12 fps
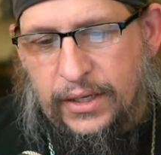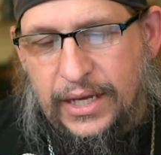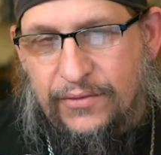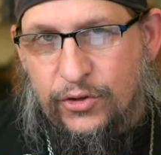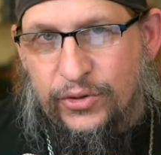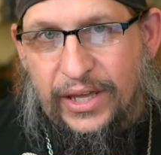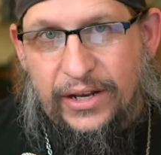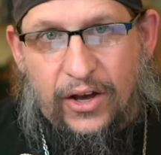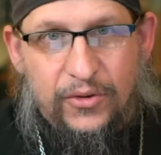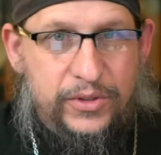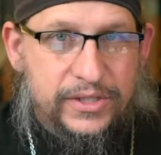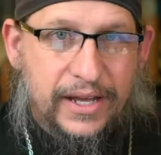Even though
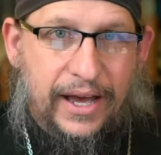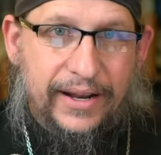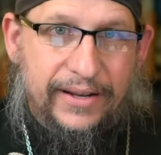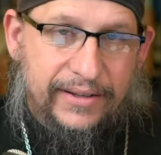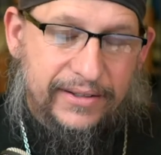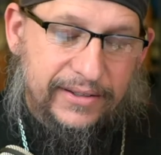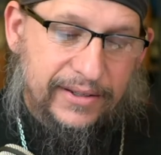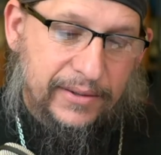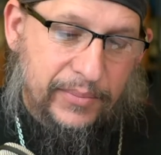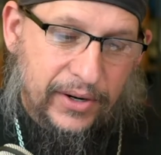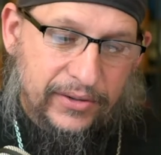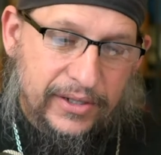Guénon was not
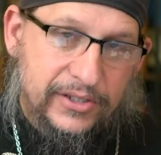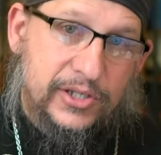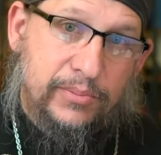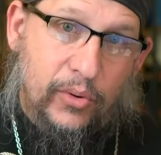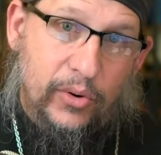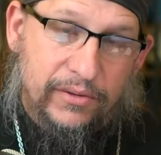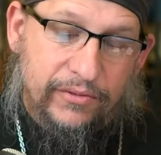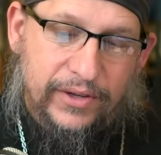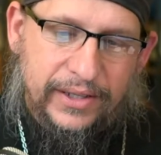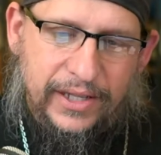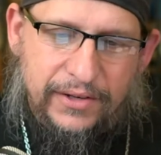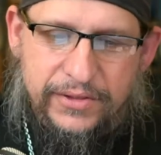apparently supportive
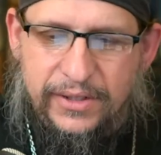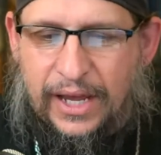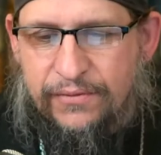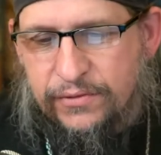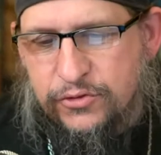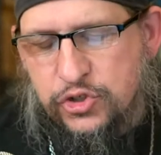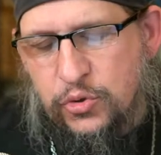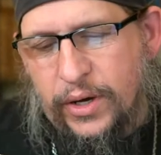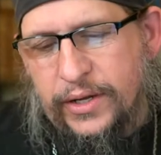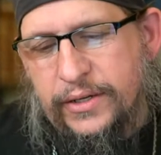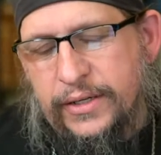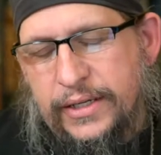at the end of his life of
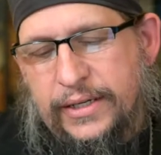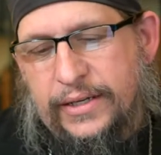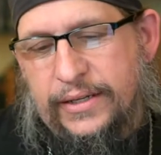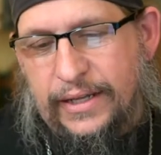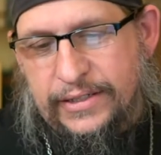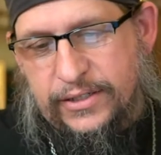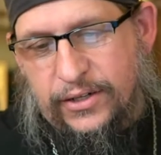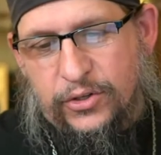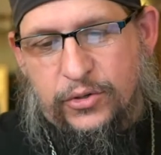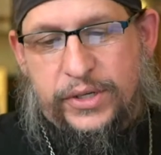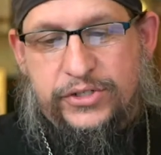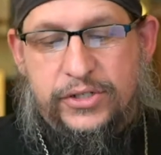Schuon, that's
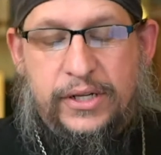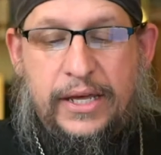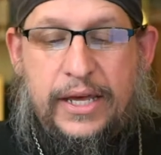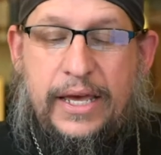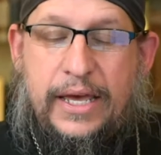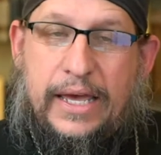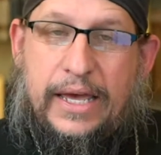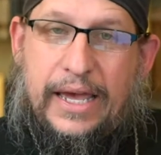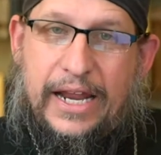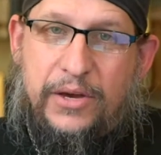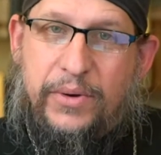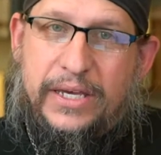another question.
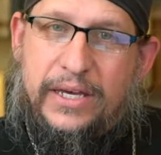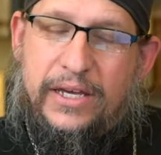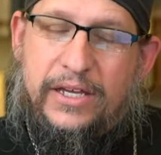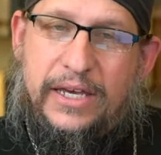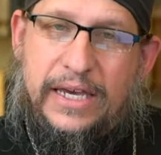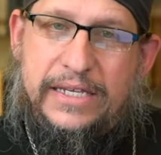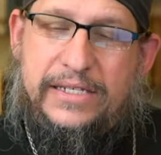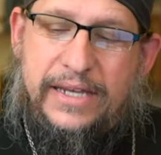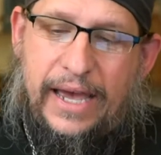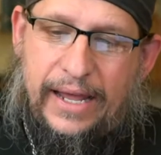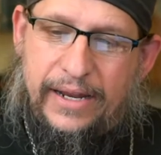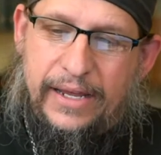Anyway, he
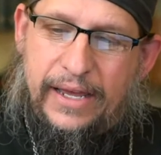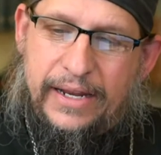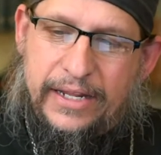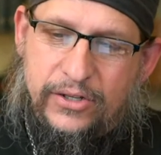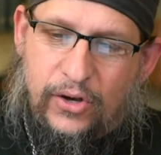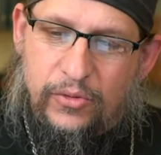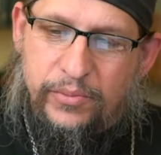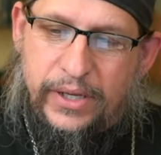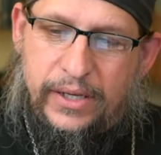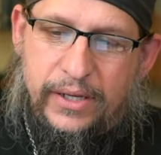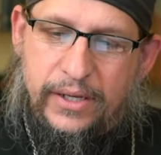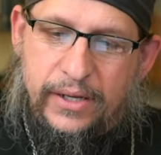sat and he told
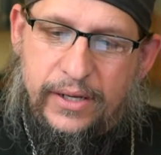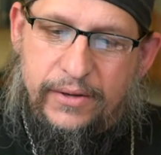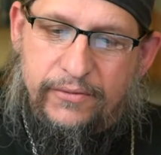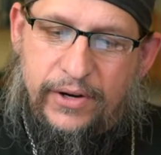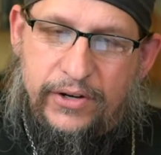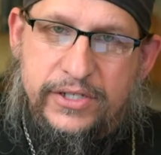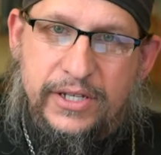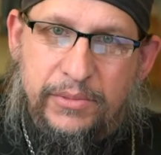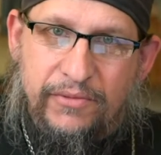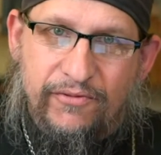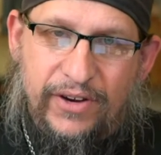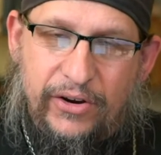me very
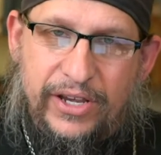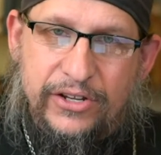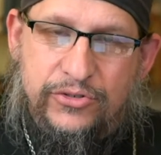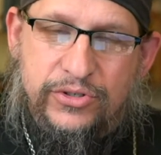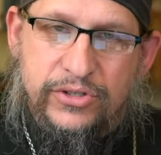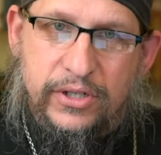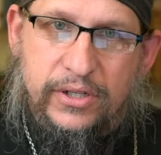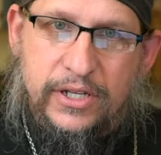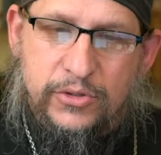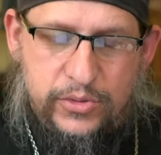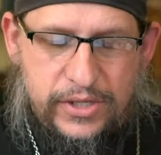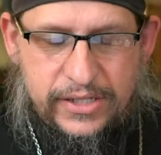something very interesting.
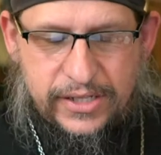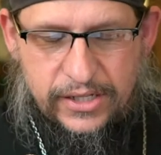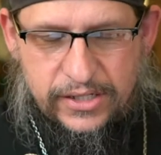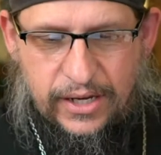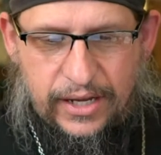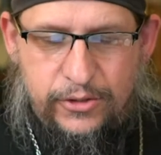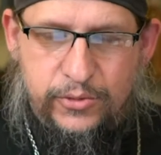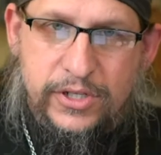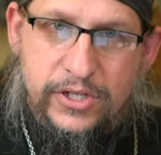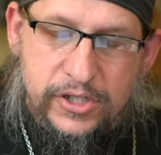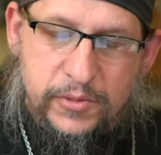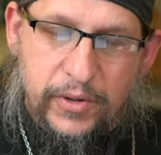This was his insight. This was
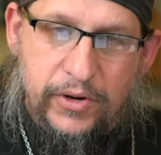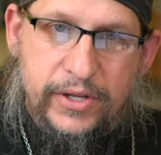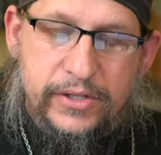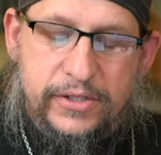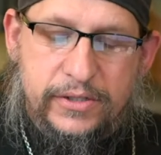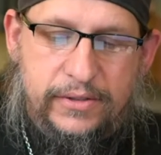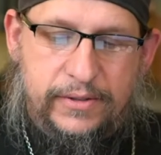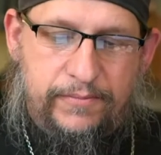his experience.